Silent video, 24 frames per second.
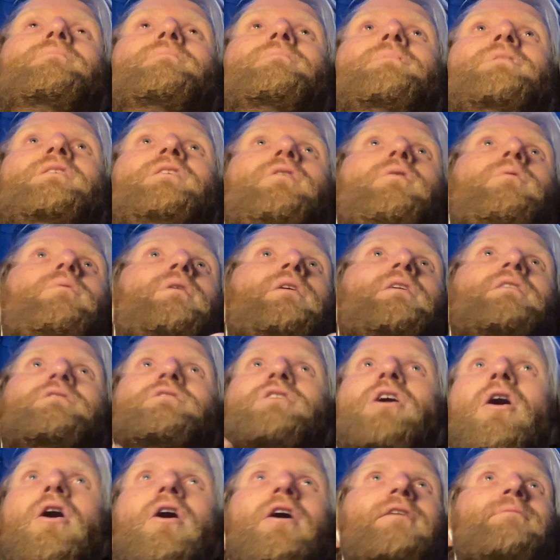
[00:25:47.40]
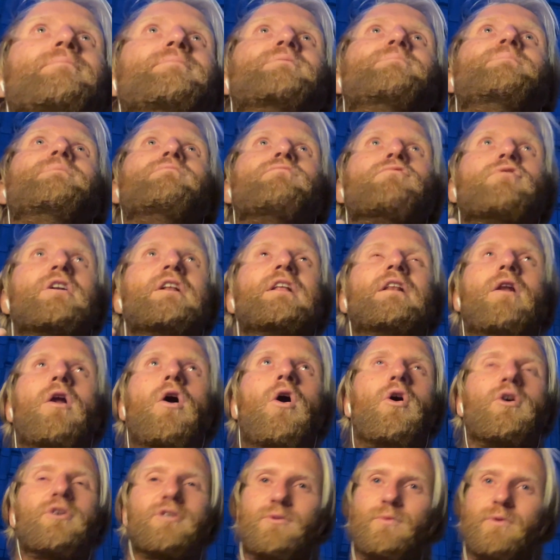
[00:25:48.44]
at times been really
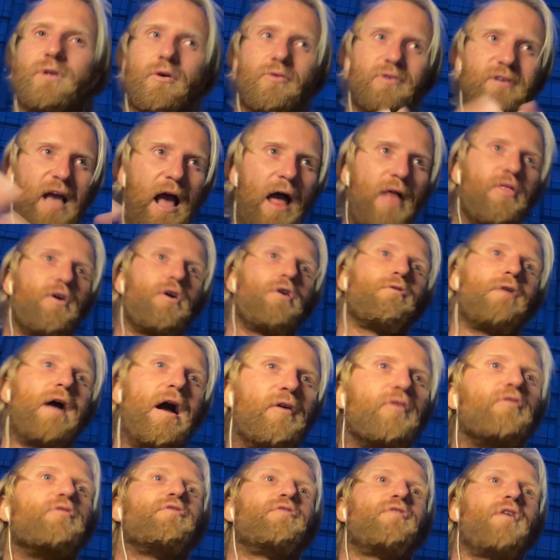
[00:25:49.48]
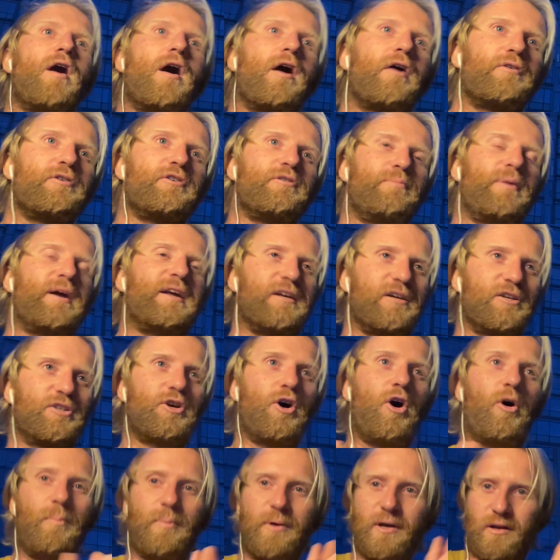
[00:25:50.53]
lost. We don't gather around a fire and debate a
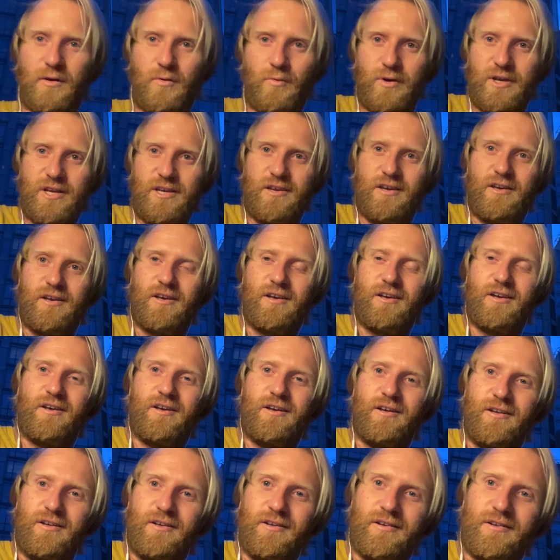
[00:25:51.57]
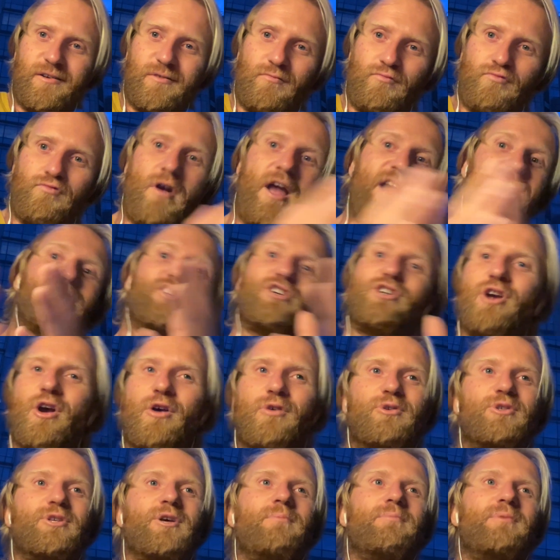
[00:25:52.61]
topic. We ratio
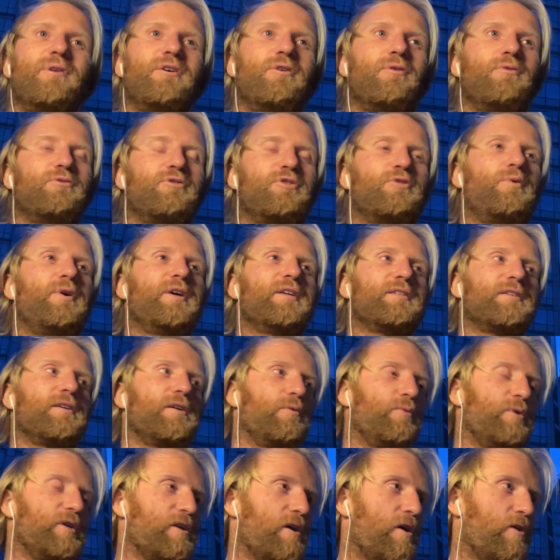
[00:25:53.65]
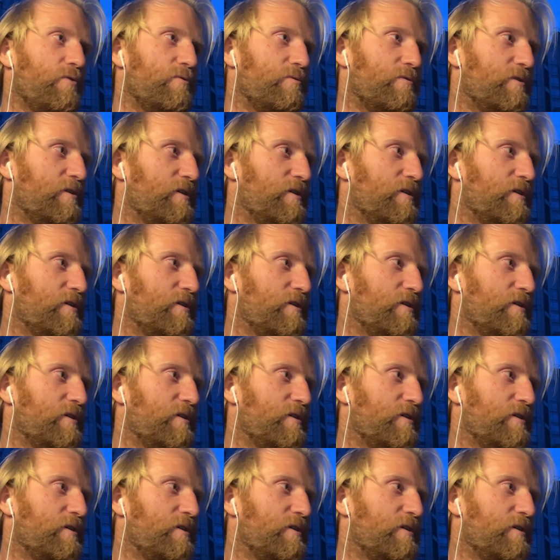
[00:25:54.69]
somebody on Twitter. We don't,